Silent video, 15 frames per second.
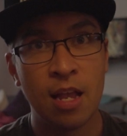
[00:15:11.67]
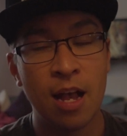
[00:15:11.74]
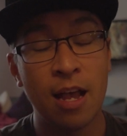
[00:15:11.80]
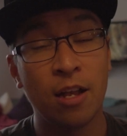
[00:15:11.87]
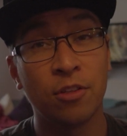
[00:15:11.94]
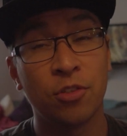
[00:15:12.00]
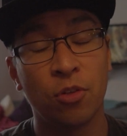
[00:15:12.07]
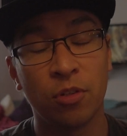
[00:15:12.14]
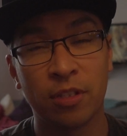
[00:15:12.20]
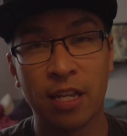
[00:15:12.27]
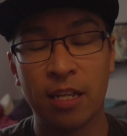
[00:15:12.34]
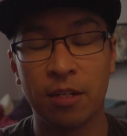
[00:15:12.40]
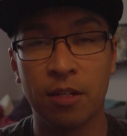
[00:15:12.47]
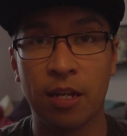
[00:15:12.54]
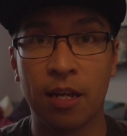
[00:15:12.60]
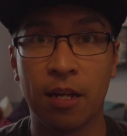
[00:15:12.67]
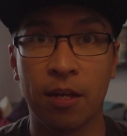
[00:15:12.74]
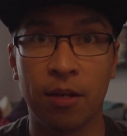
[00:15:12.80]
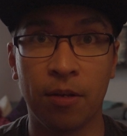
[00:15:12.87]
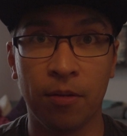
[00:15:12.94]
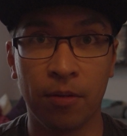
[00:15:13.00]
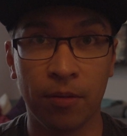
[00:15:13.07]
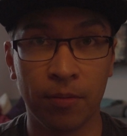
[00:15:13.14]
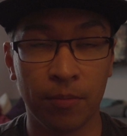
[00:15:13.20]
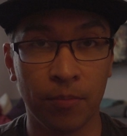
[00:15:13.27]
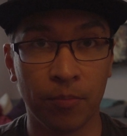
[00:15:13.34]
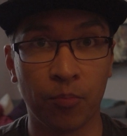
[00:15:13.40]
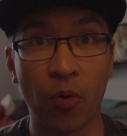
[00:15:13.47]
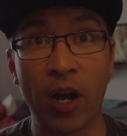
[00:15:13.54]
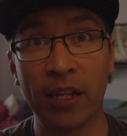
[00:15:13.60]
I also looked at
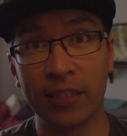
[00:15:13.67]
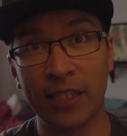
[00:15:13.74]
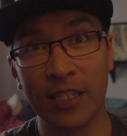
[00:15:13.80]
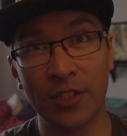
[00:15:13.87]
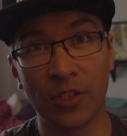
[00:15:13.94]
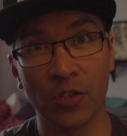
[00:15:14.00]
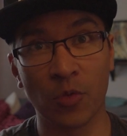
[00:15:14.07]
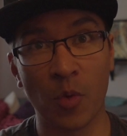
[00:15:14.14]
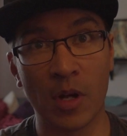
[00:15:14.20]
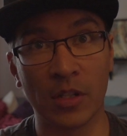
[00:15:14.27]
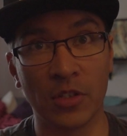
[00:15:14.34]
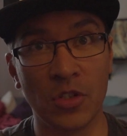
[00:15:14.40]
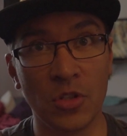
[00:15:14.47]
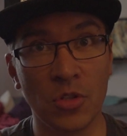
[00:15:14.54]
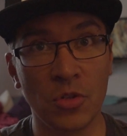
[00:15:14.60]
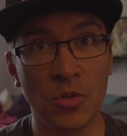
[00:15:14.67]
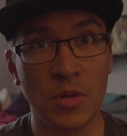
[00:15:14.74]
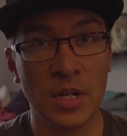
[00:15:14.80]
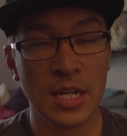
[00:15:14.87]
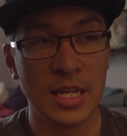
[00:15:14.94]
bride seats as well too,